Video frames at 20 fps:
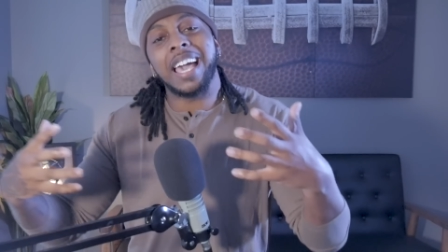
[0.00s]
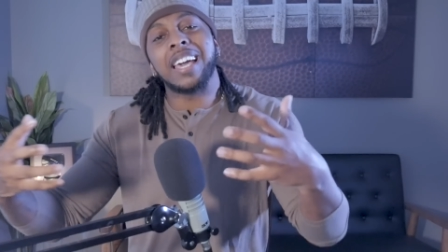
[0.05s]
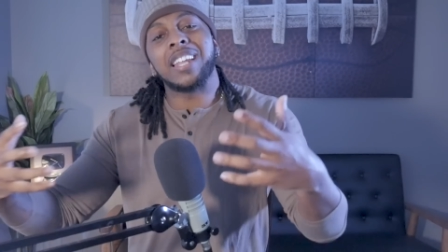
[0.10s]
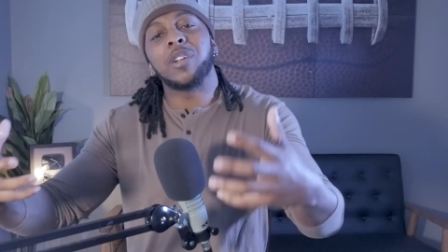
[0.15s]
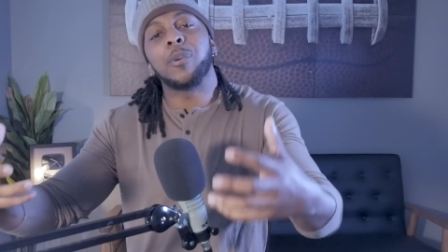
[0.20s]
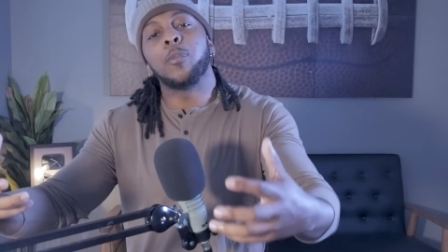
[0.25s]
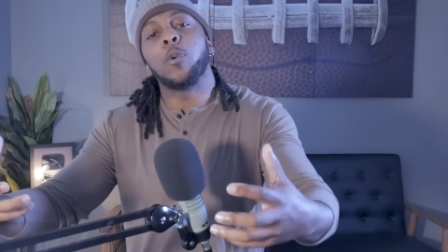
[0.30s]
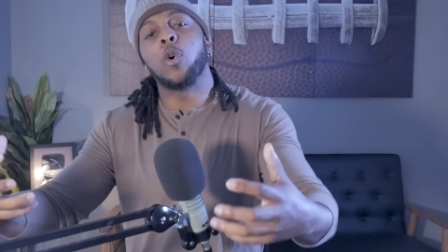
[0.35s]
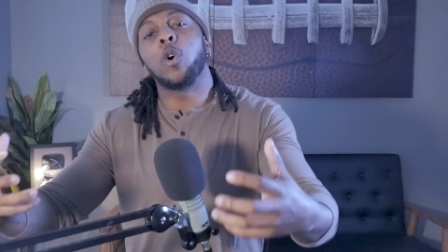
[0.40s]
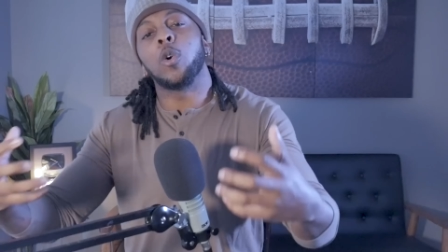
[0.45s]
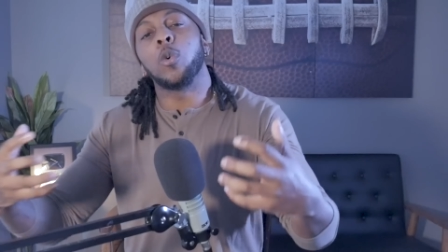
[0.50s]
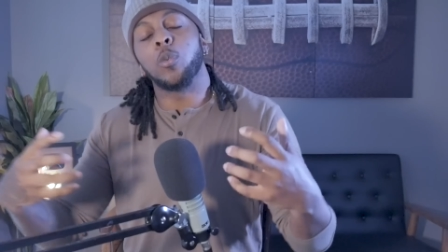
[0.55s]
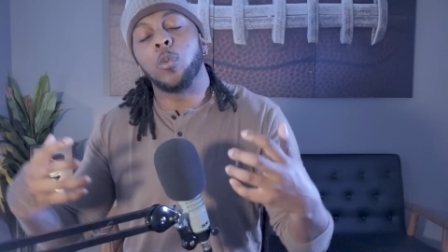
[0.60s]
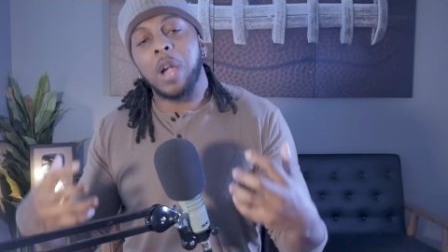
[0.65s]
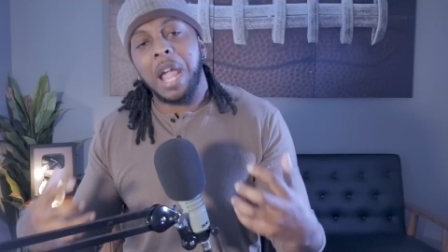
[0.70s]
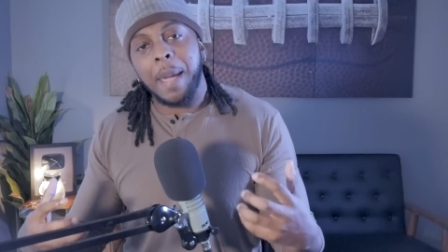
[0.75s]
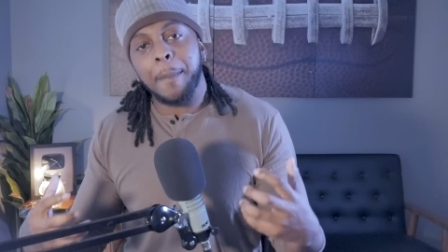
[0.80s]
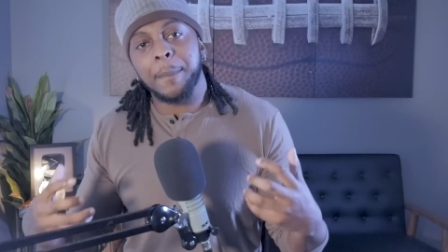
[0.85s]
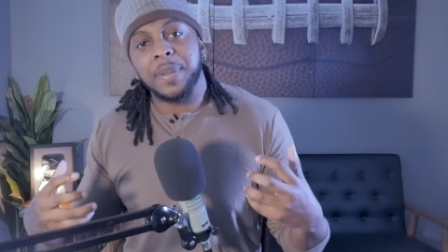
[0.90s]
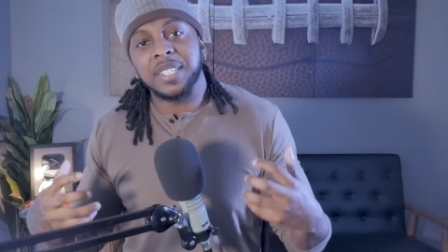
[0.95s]
kind of more
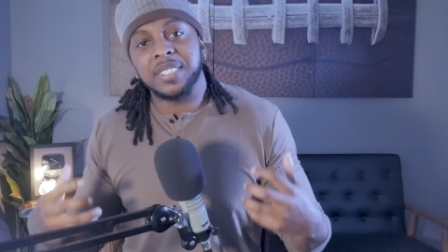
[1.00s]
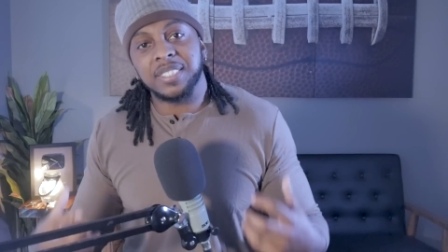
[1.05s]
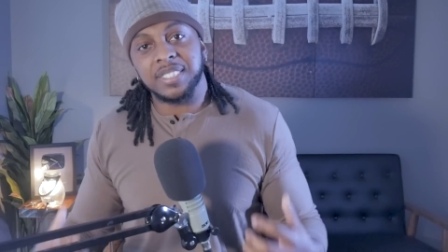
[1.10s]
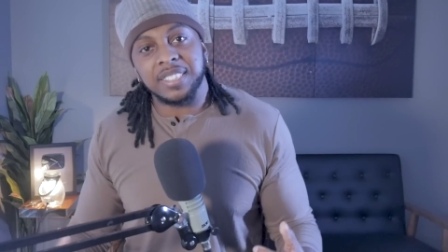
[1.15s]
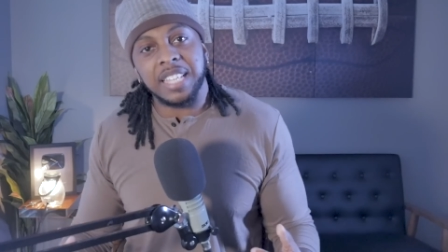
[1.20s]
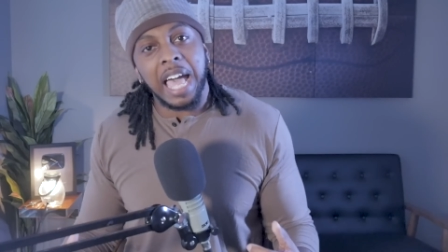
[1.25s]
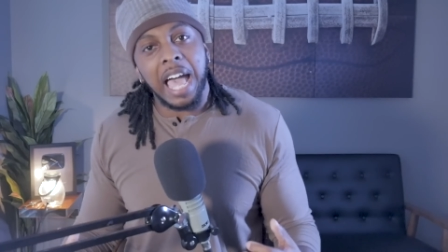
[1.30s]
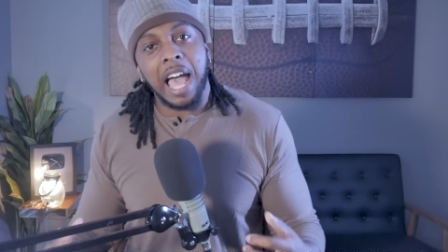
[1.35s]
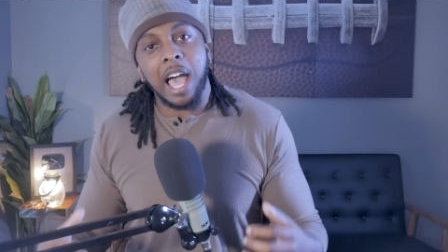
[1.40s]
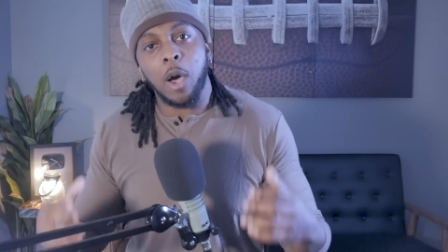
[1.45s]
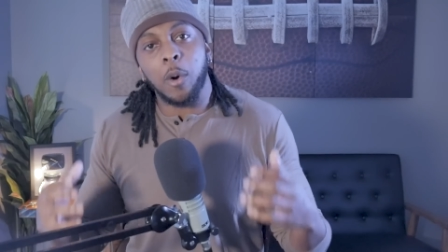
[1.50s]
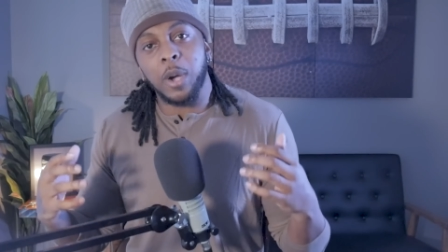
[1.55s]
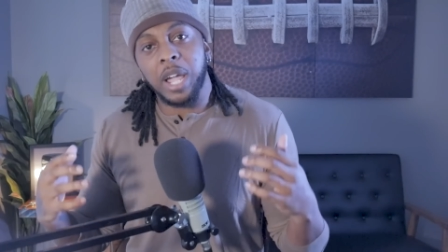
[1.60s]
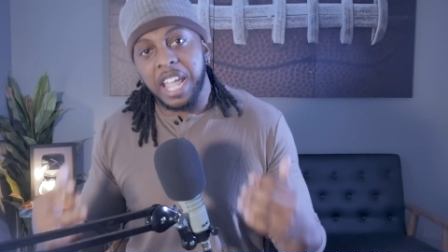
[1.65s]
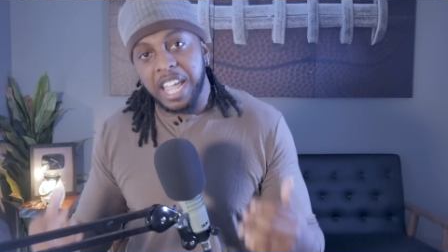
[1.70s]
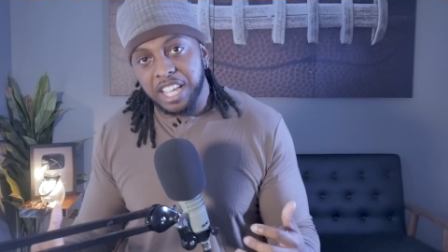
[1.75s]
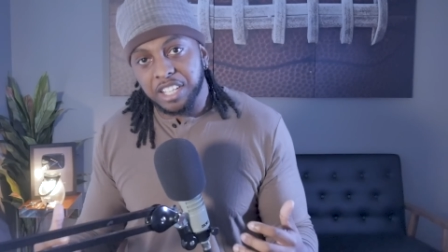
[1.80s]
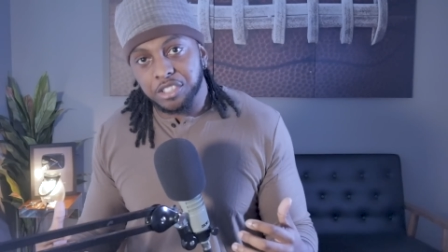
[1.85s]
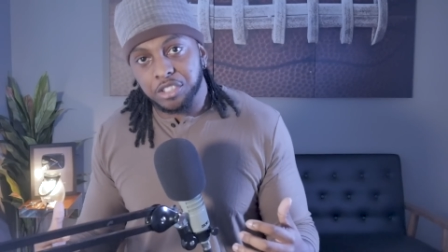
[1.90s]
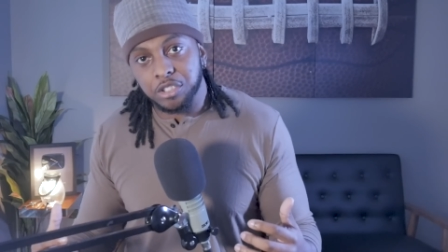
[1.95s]
rapid style
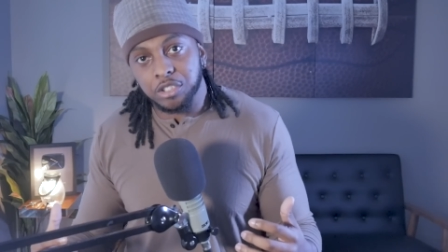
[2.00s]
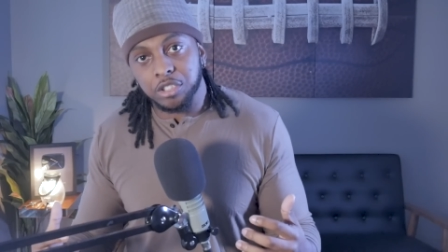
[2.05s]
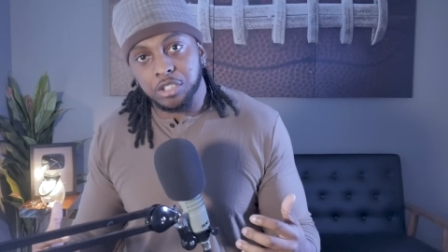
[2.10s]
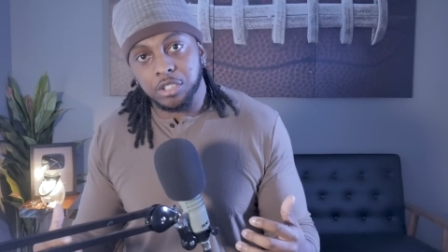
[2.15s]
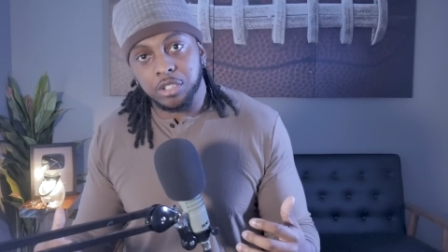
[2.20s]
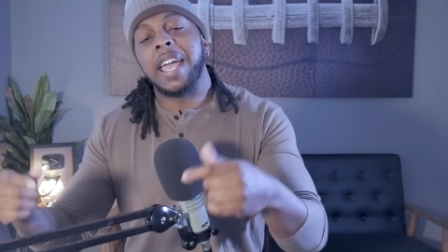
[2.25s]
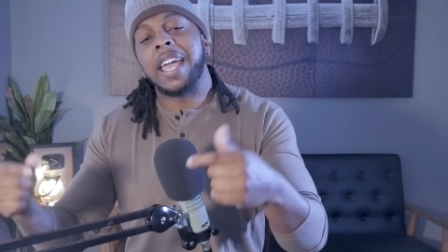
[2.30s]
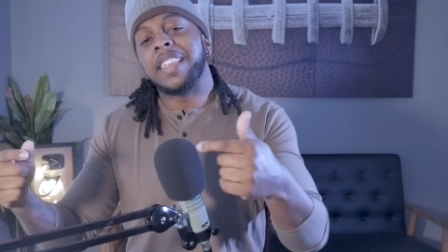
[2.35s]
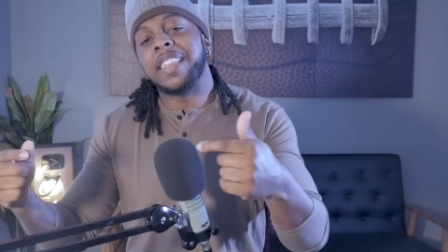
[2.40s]
answers,